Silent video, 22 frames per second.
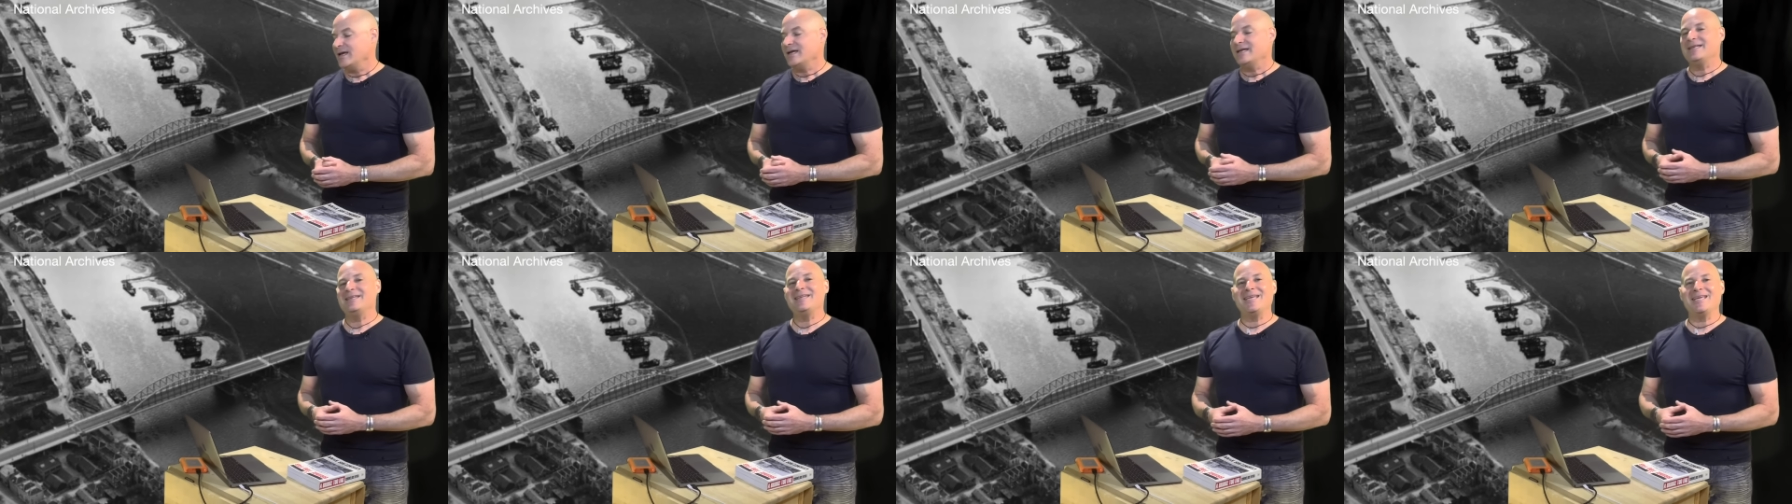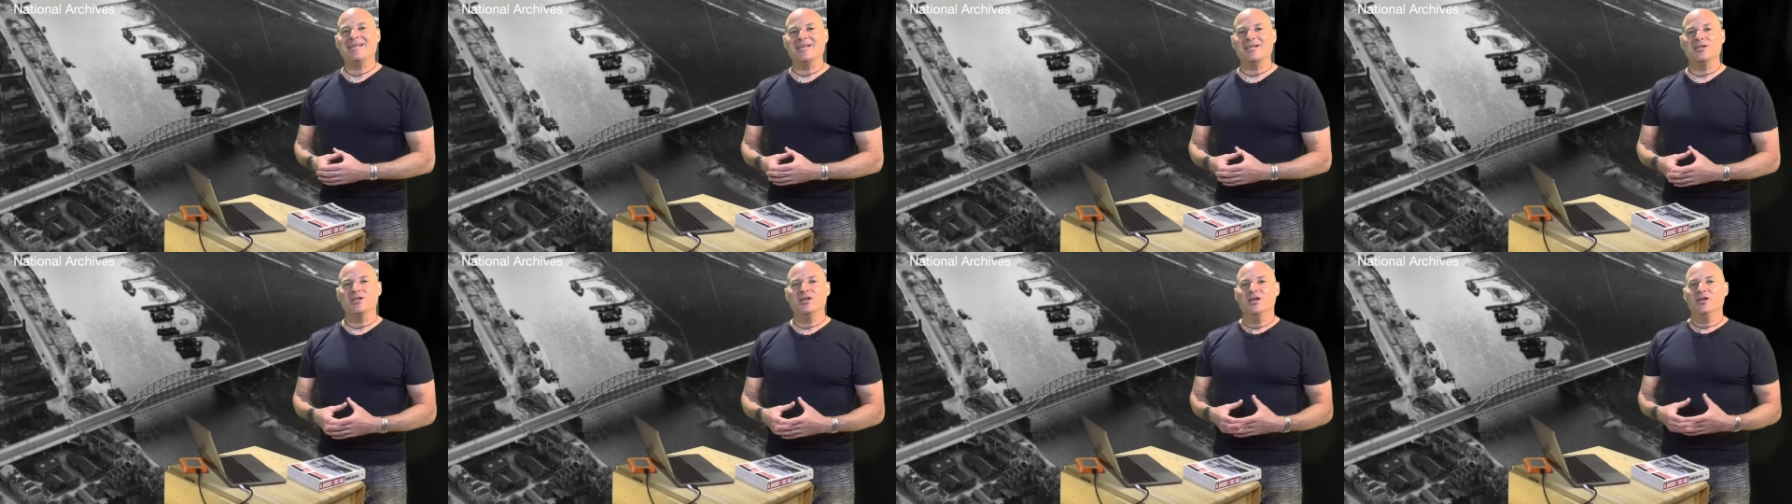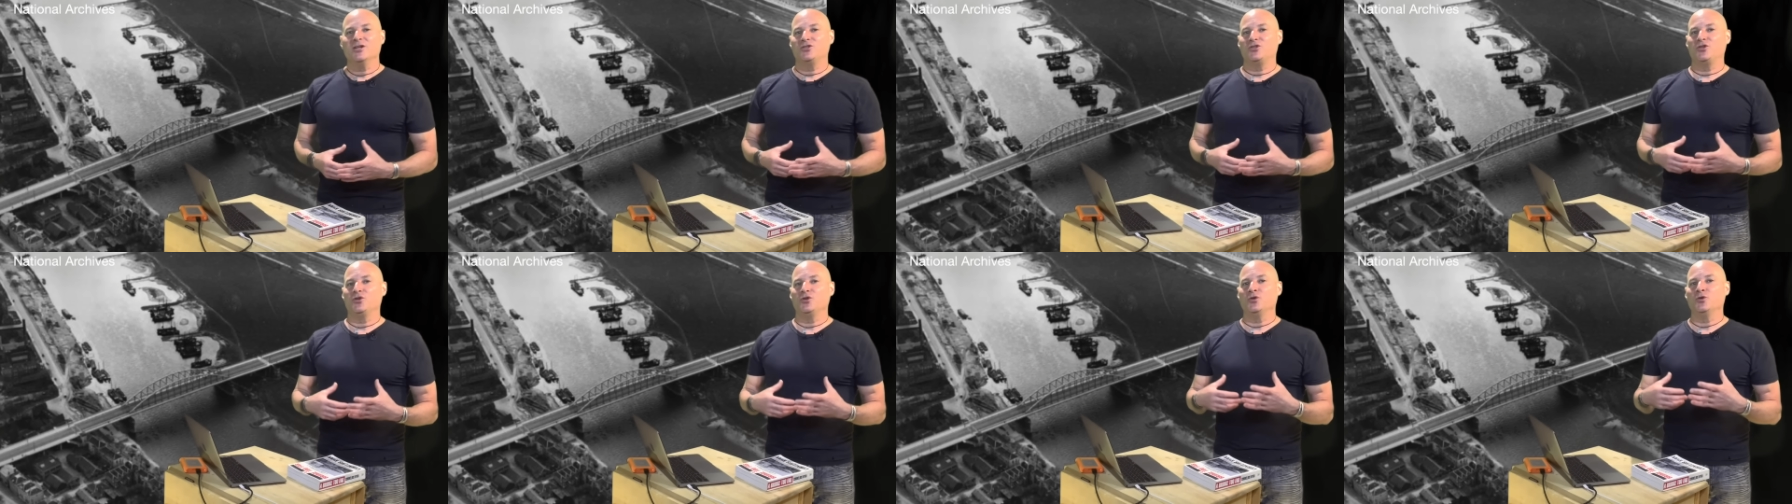needed
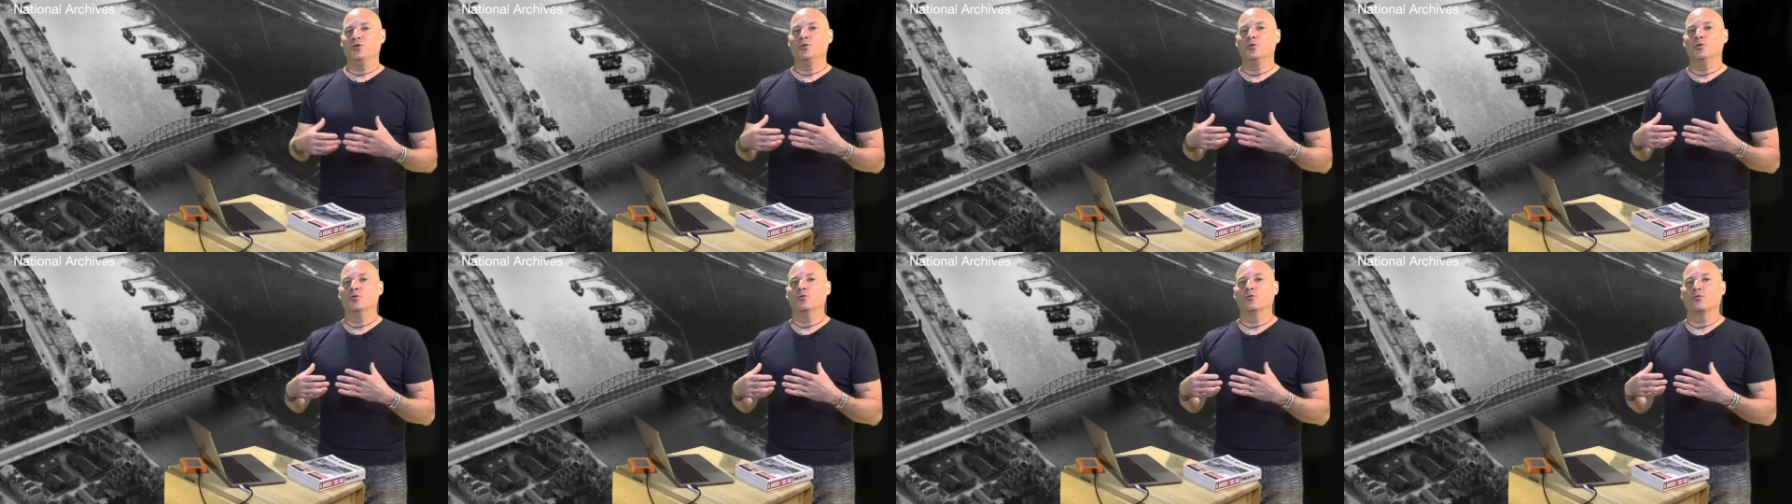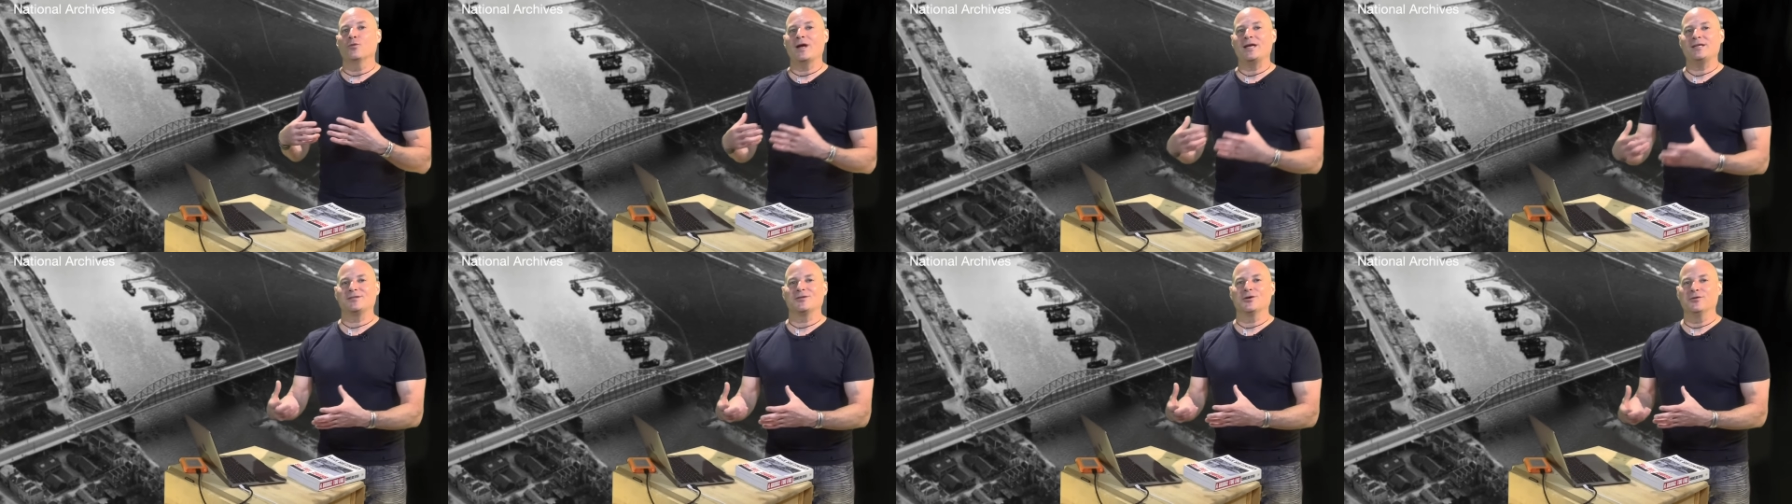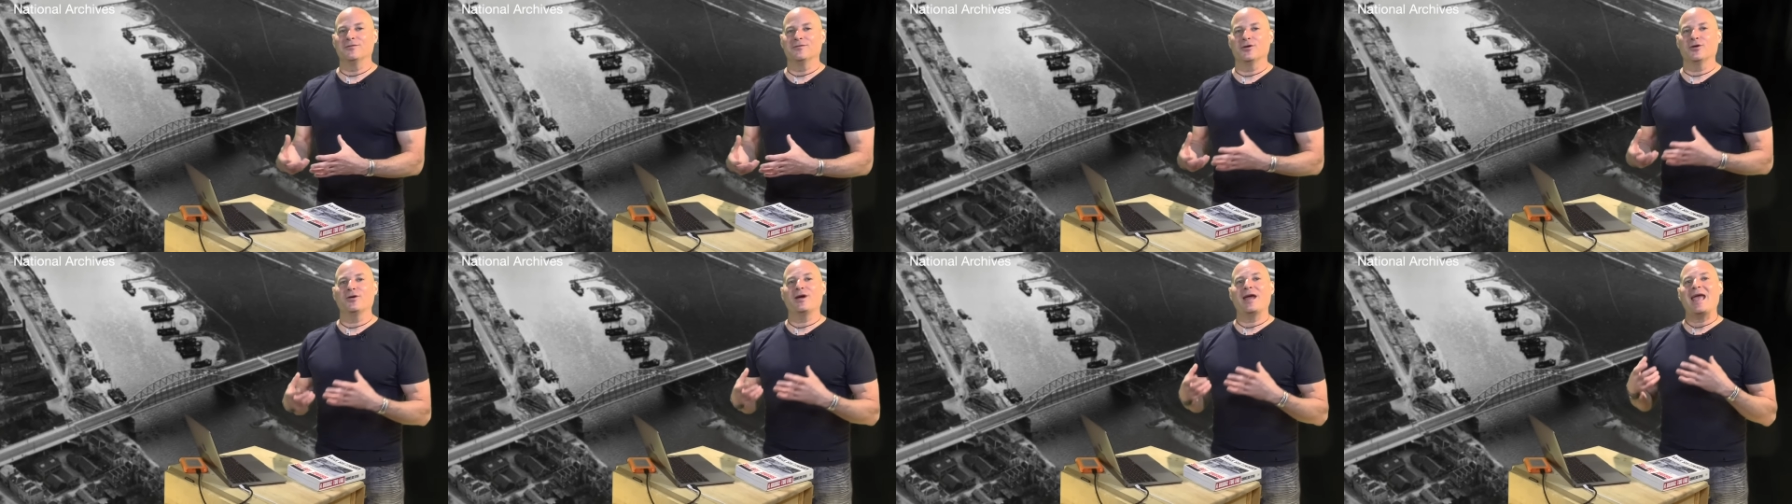to race
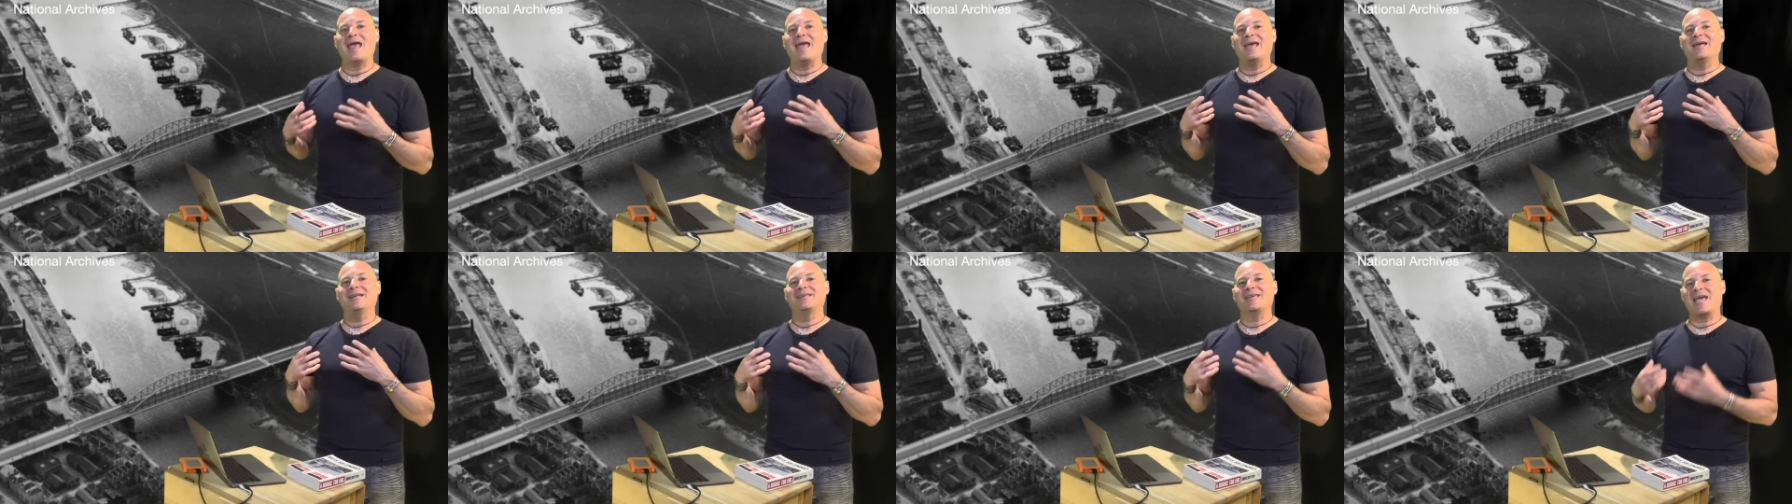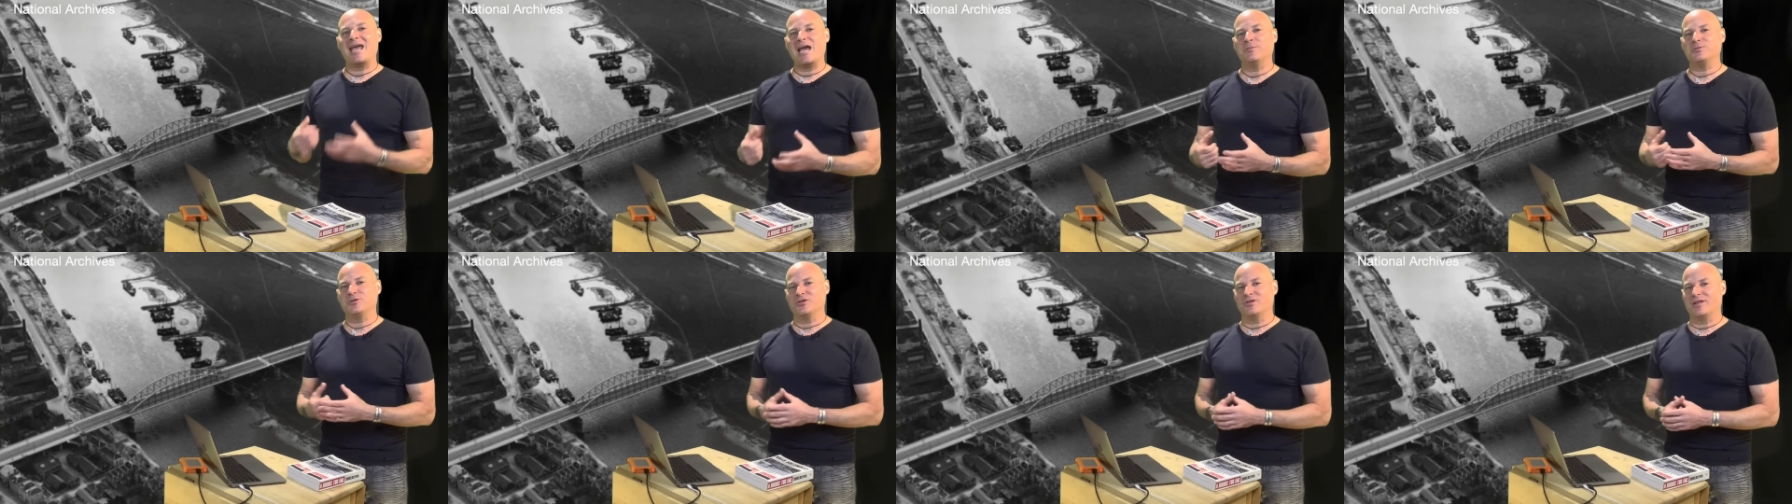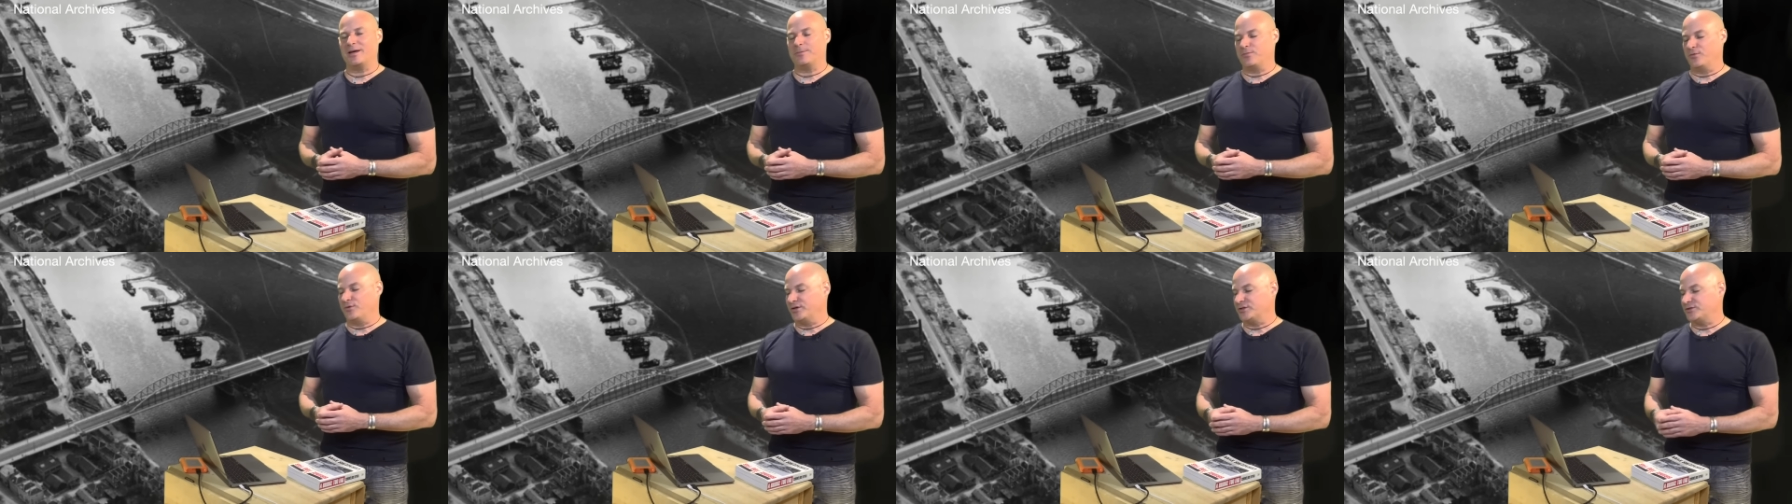over and capture
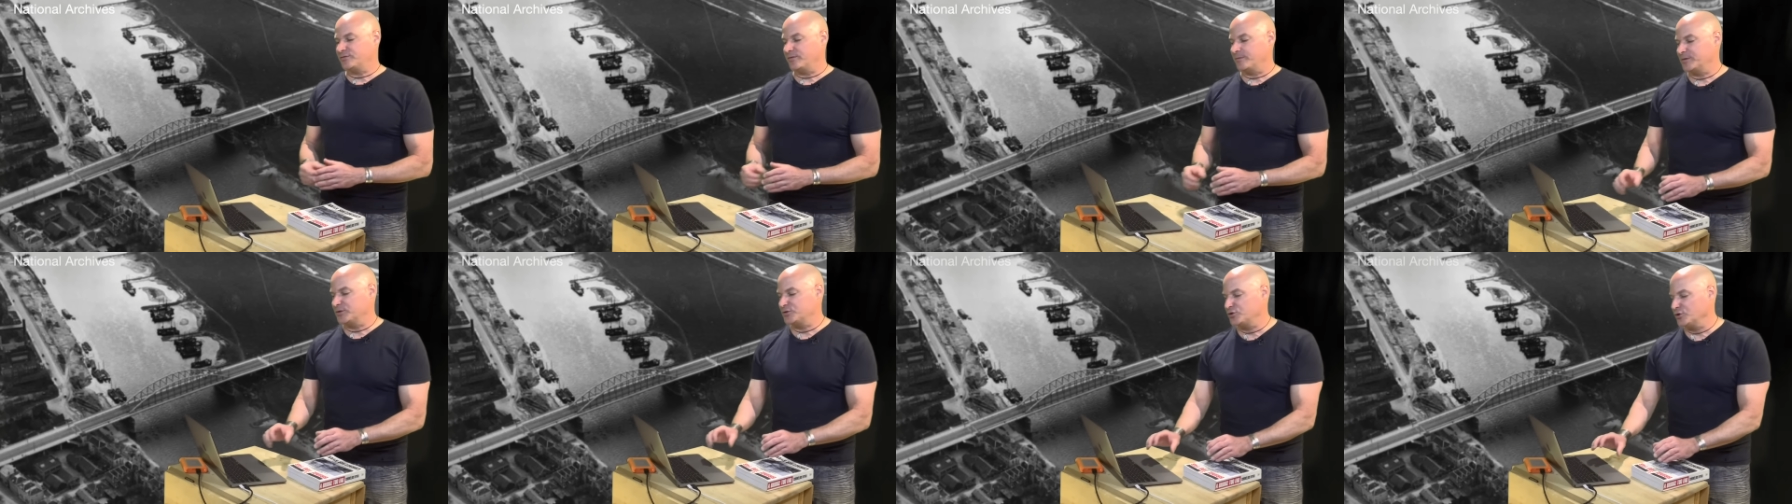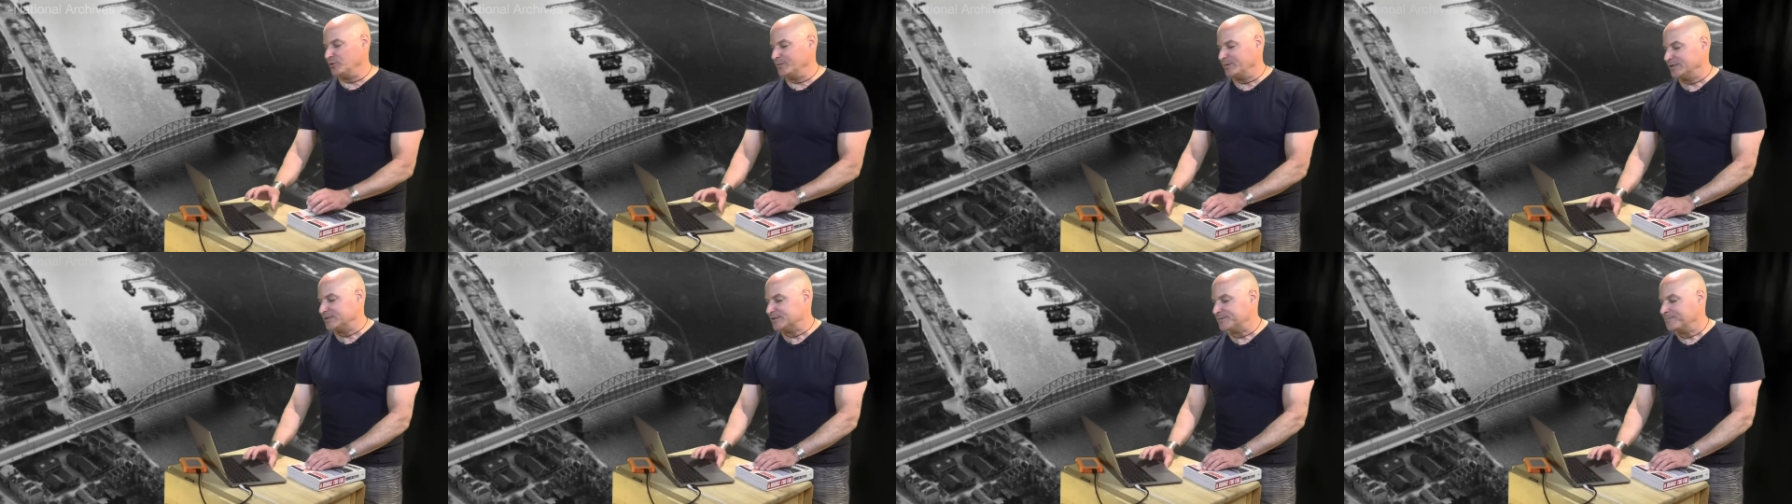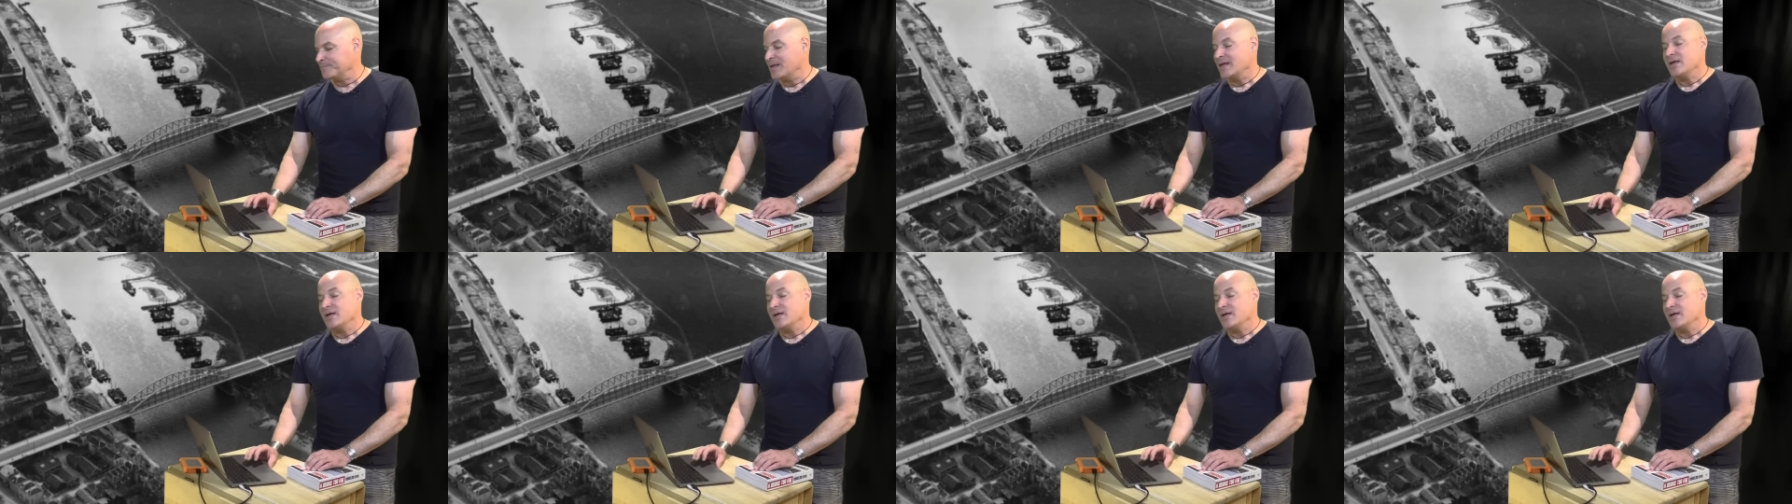that bridge from the Germans.